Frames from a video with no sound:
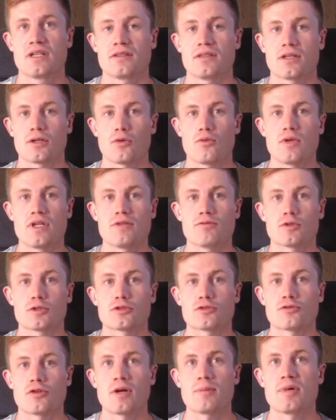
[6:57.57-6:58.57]
the queen would
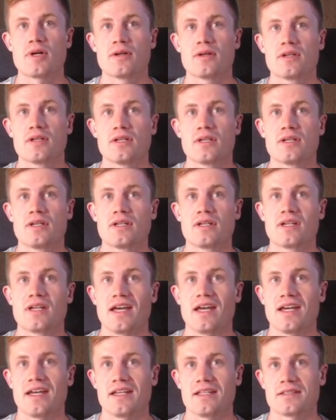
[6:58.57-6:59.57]
drop.
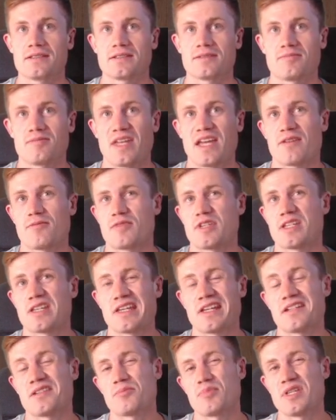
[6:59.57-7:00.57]
And we
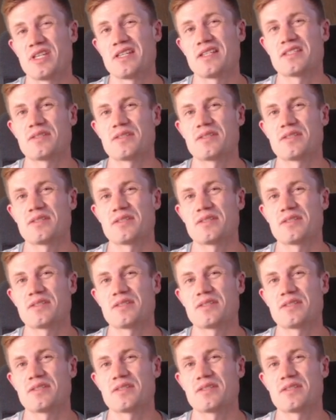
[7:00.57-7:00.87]
get a piece,